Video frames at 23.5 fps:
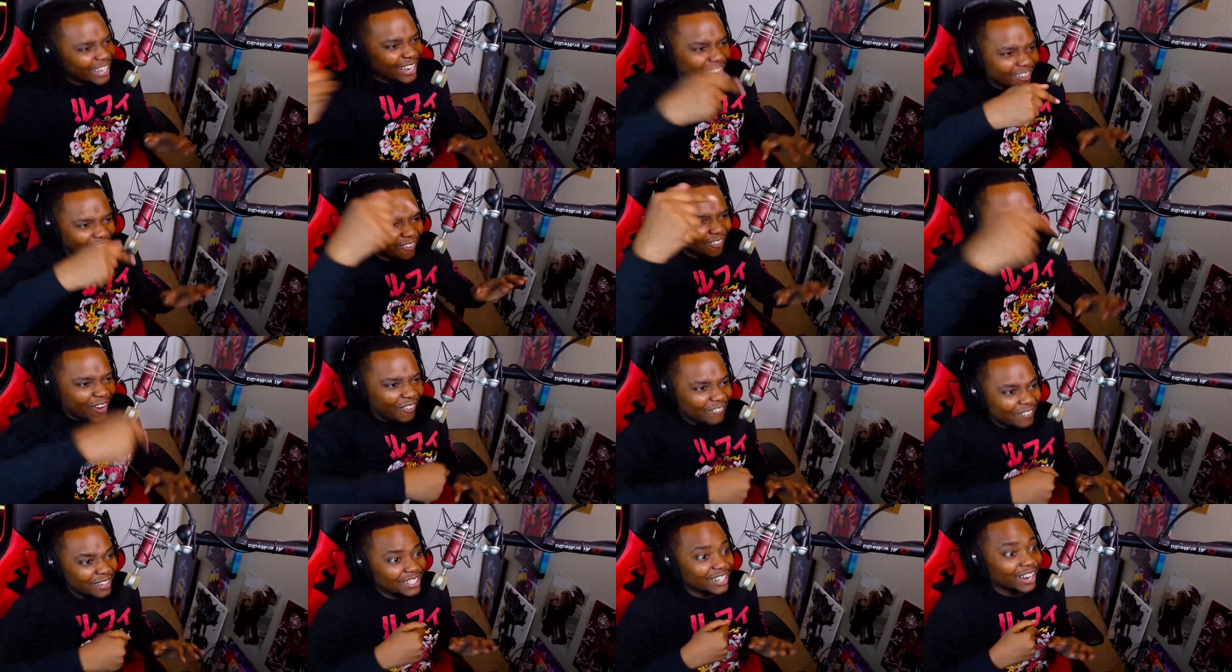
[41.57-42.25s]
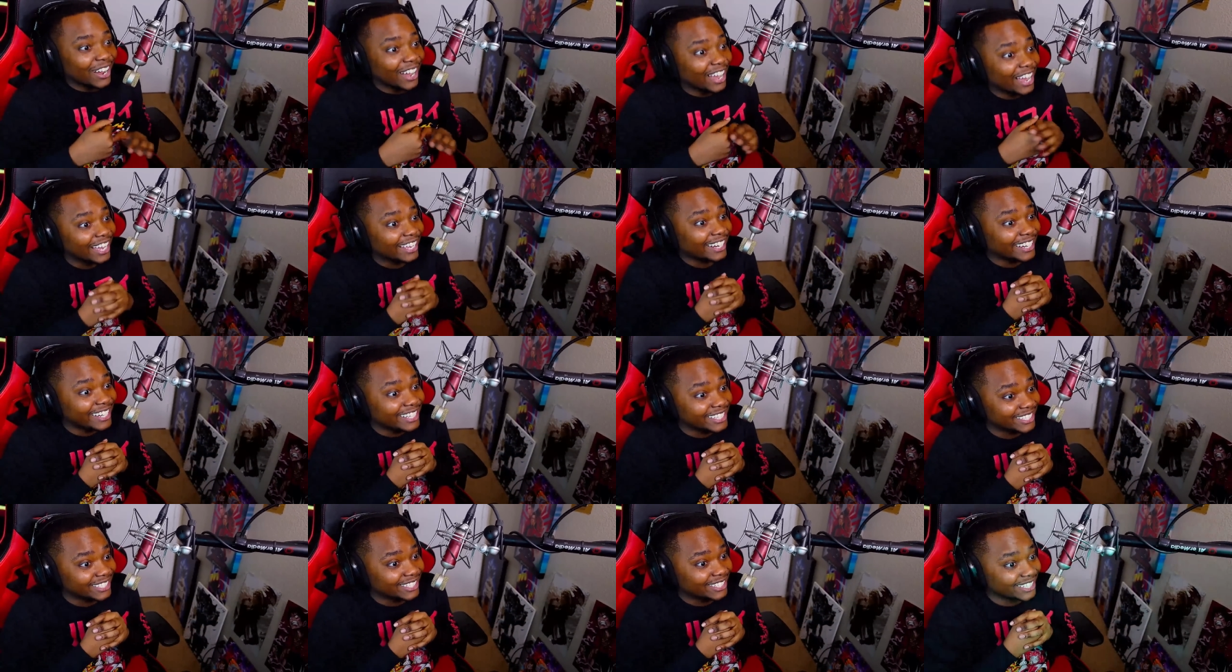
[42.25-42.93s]
on covered down adding it
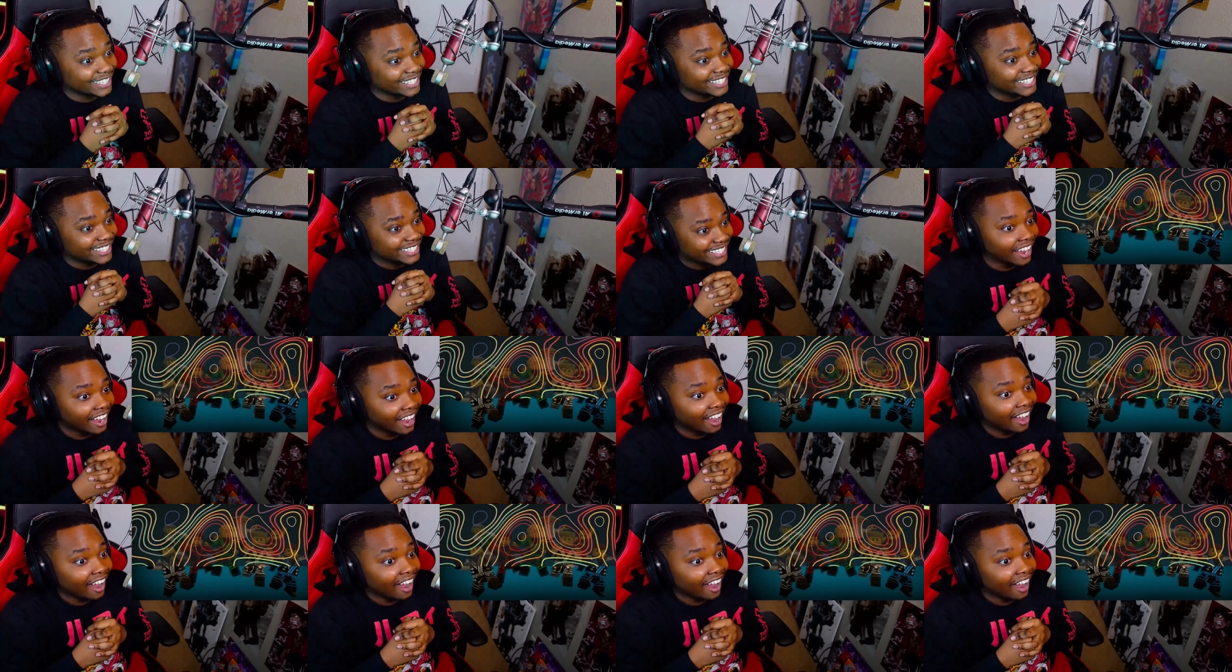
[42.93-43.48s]
to this.